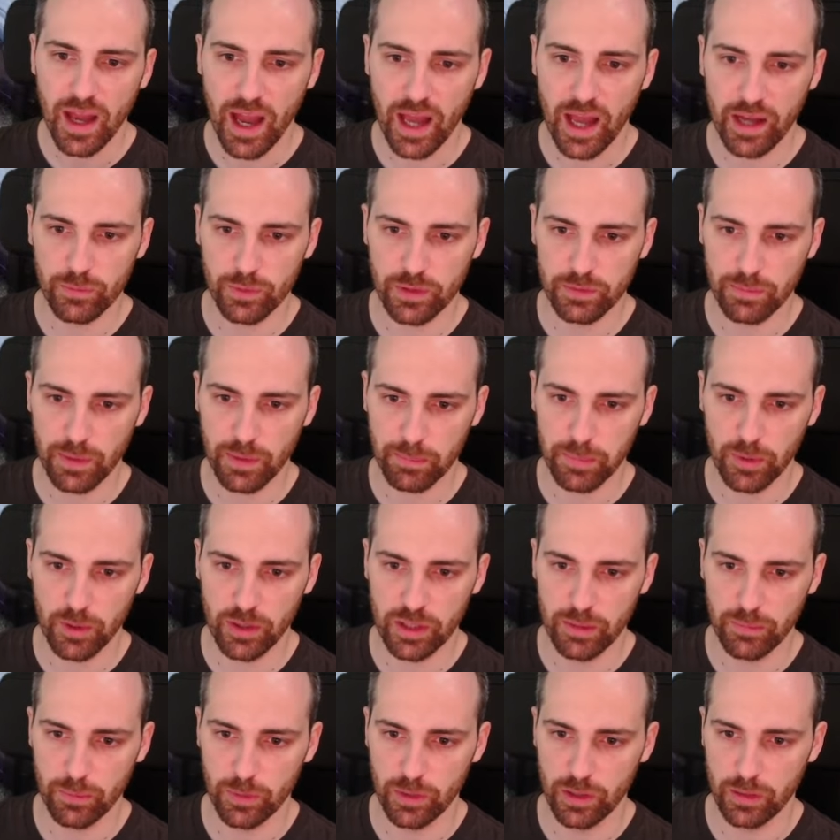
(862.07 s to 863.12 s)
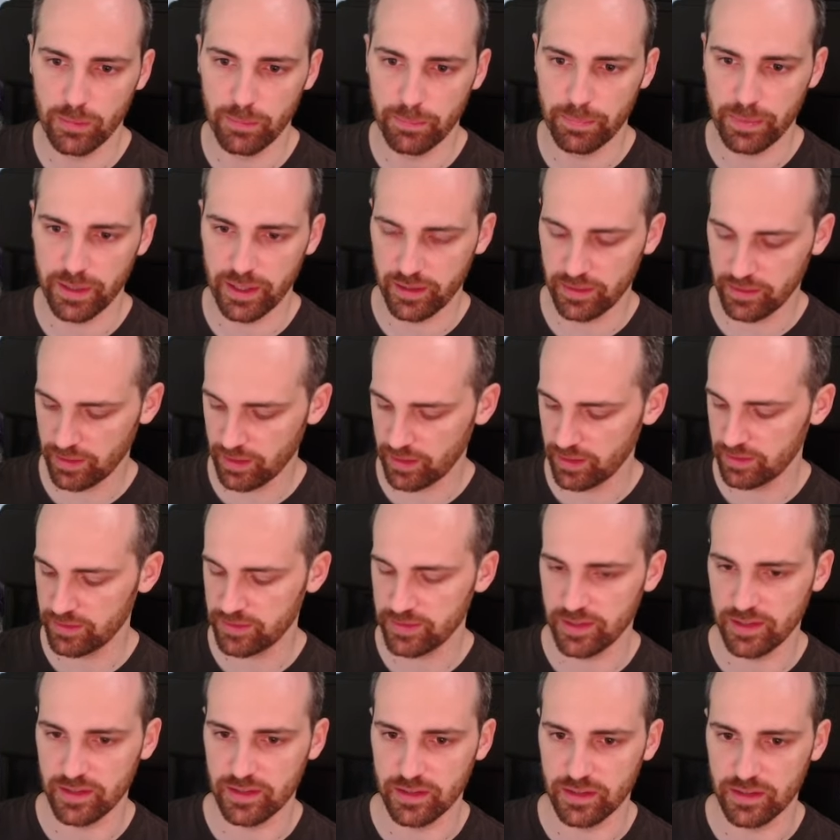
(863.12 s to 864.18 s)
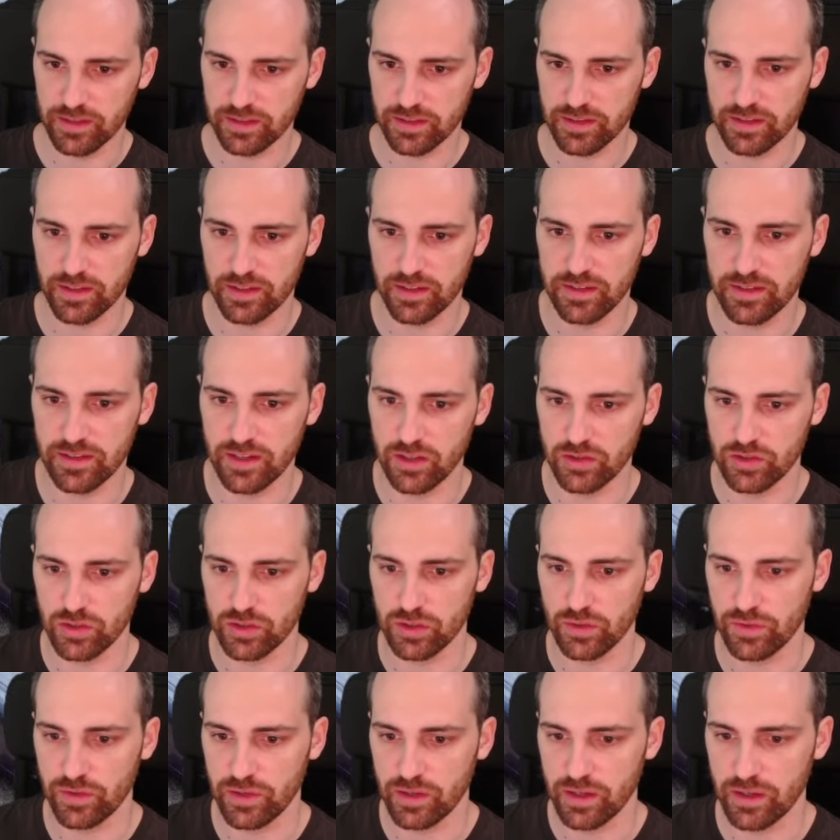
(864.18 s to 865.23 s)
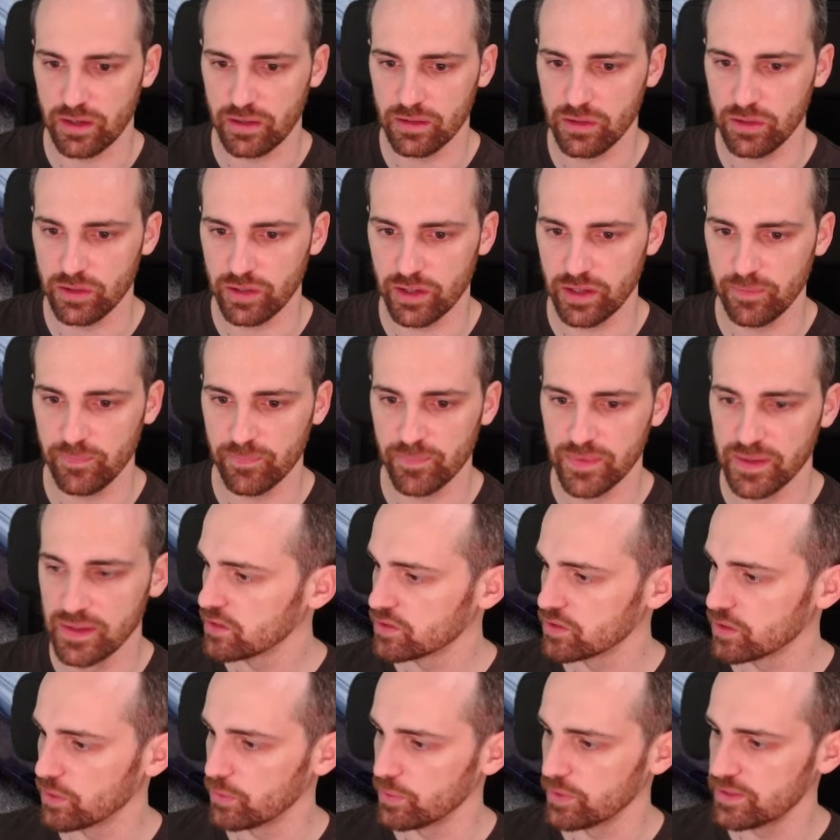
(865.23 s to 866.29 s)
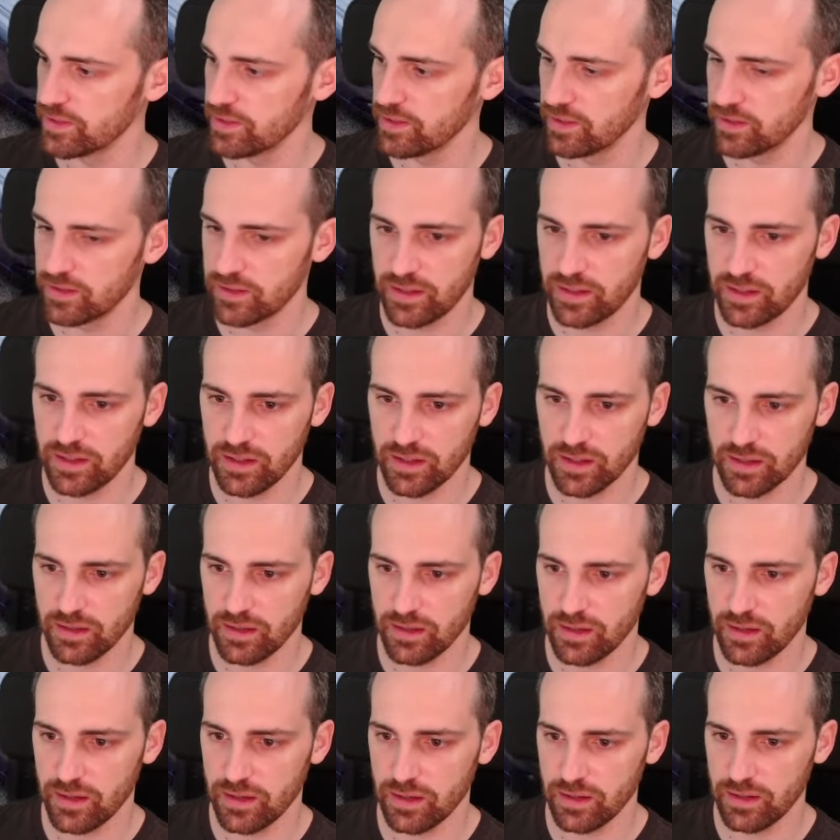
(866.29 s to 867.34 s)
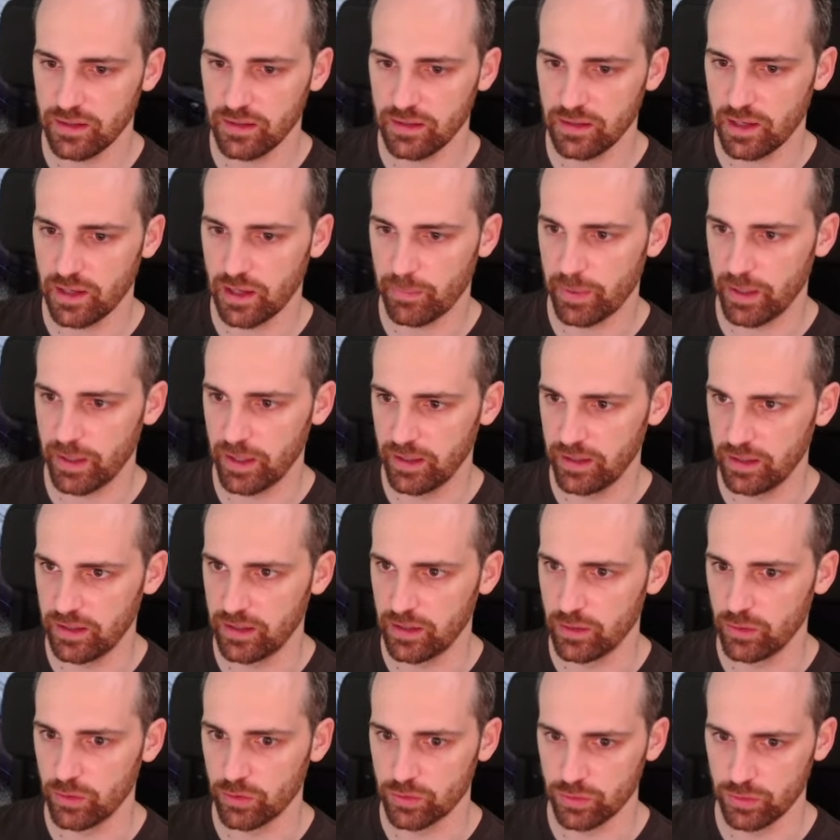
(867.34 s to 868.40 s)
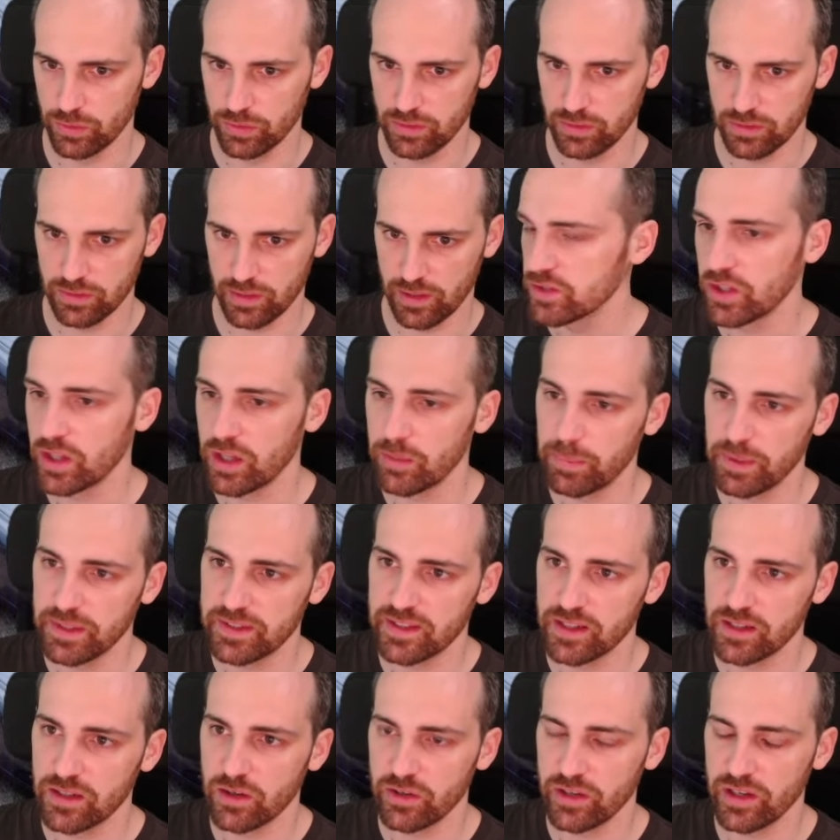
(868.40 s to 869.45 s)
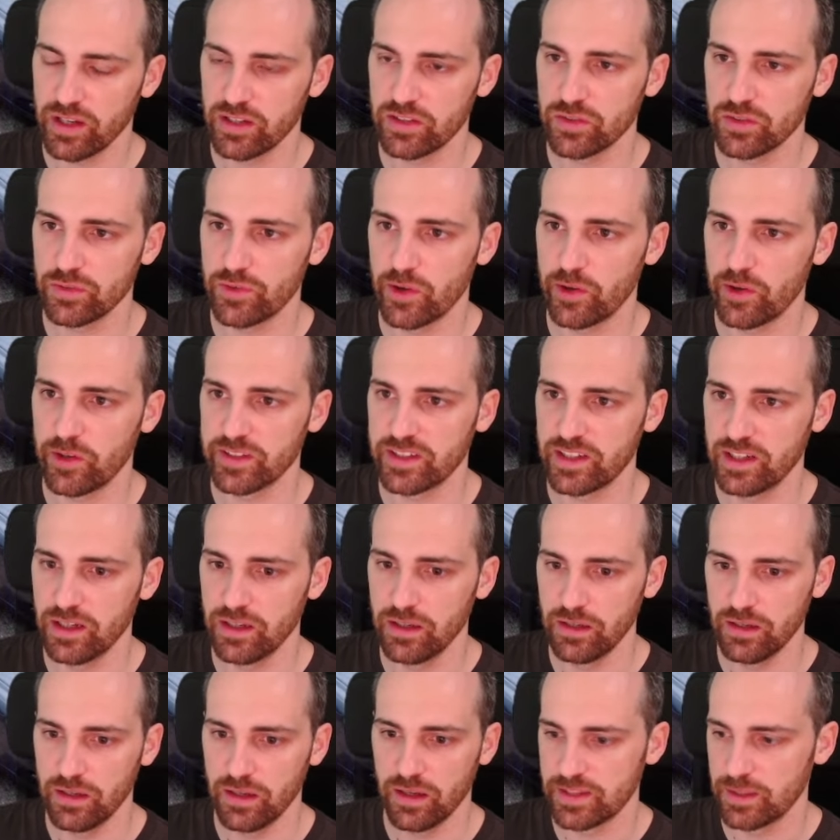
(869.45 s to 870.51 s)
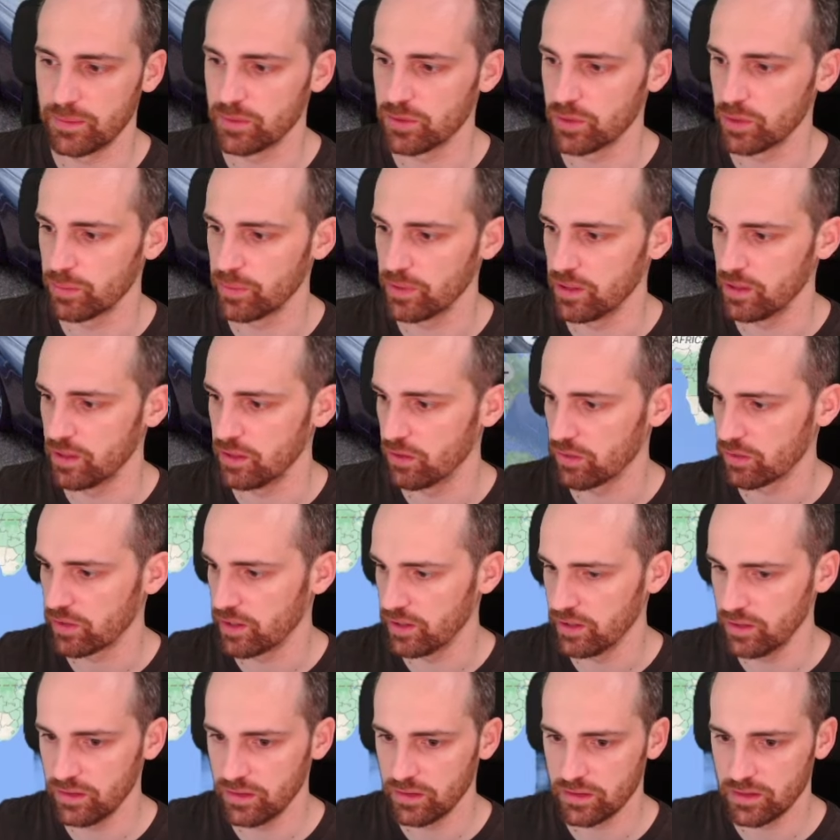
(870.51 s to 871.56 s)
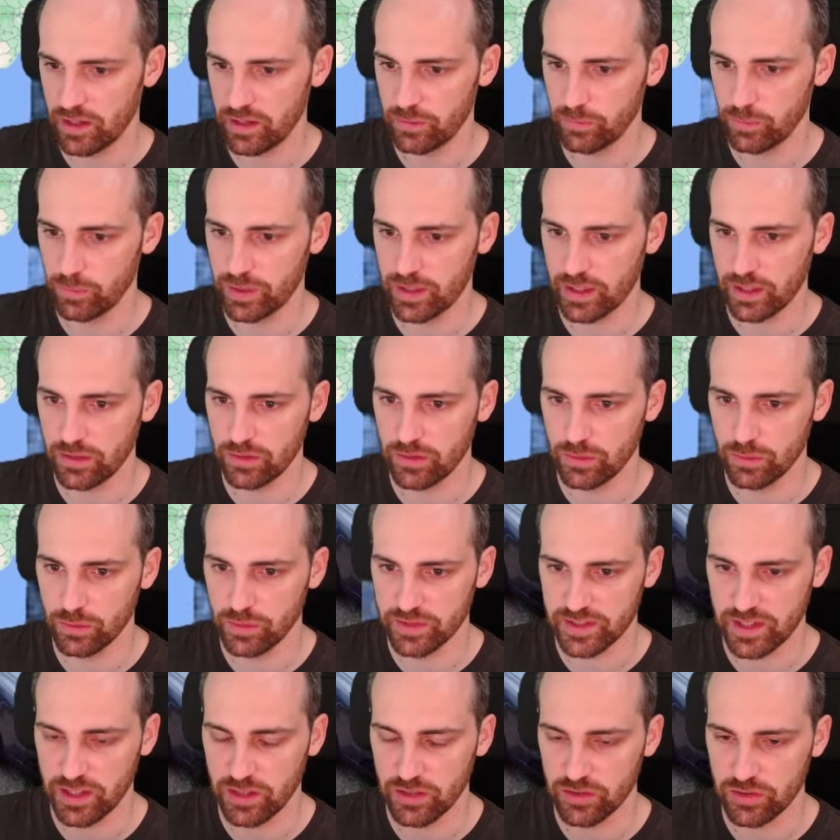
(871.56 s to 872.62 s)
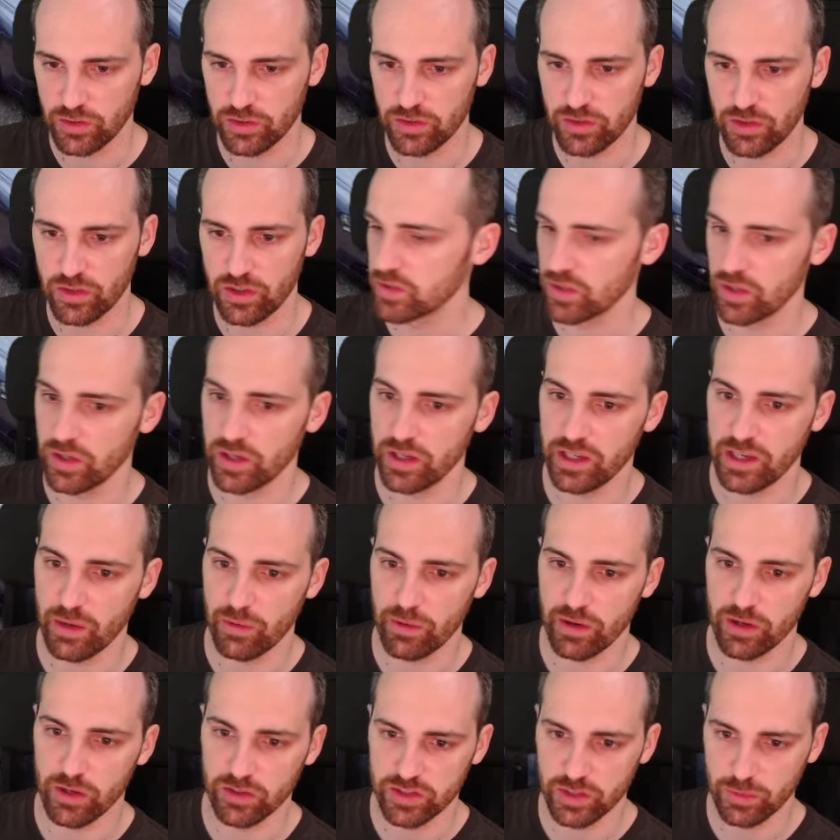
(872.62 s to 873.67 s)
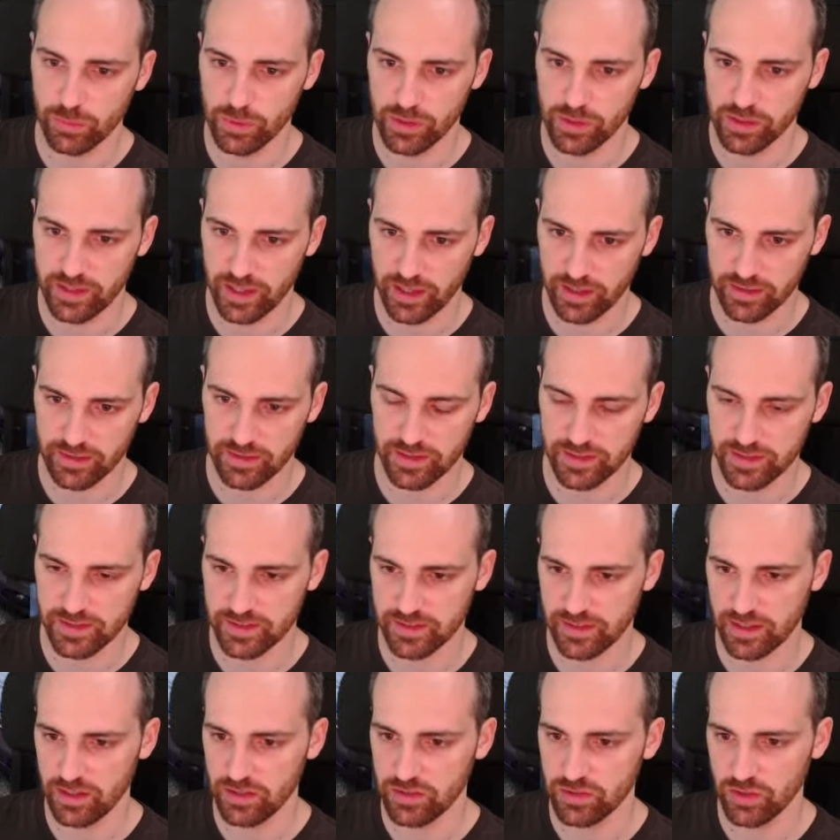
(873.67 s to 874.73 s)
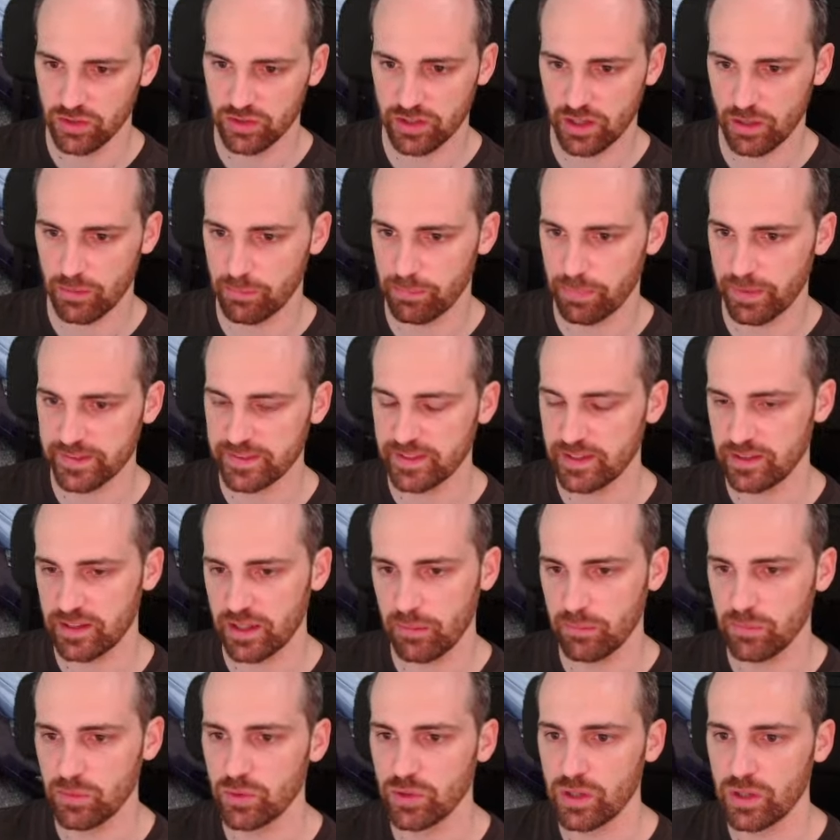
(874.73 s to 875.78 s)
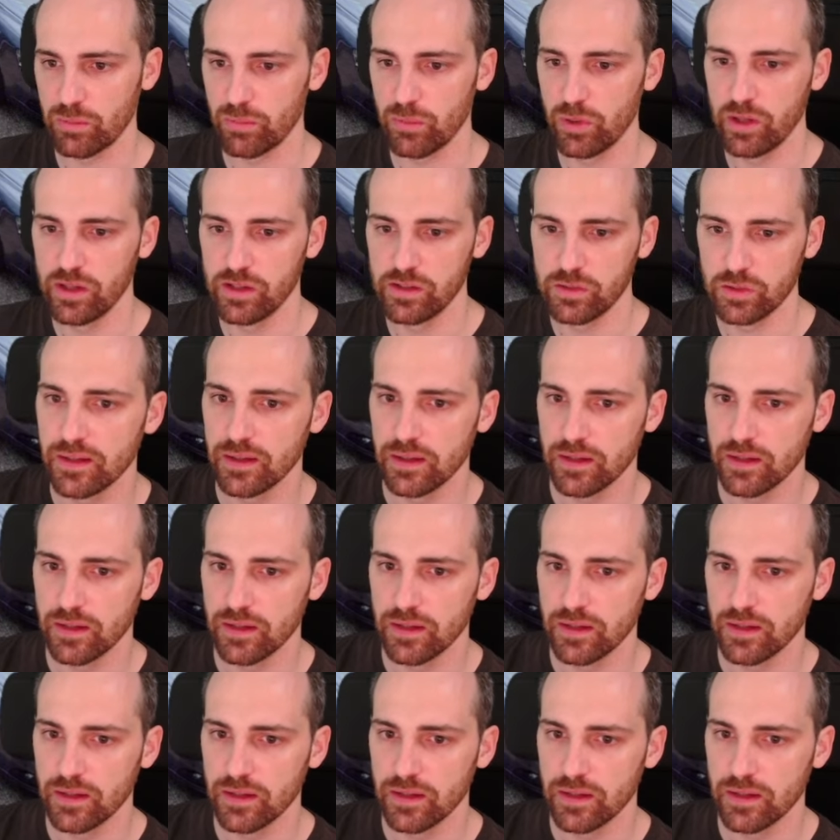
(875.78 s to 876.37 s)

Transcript: And with Matplotlib, we'll print and see this screenshot of here. Okay, so we see it here, and apparently it looks good. So the pixel coordinates of our screen seems to be okay, and we can do screenshots. So in our logic, we'll take these screenshots and passing them to the model.